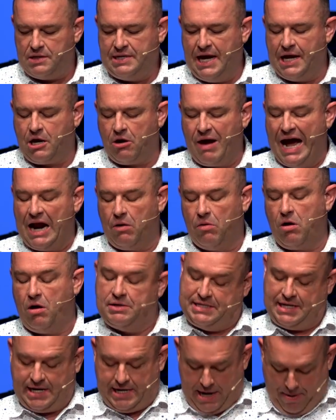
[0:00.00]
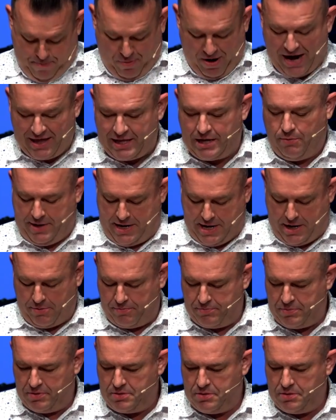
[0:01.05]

take your Adderall, take a deep breath. Here we go.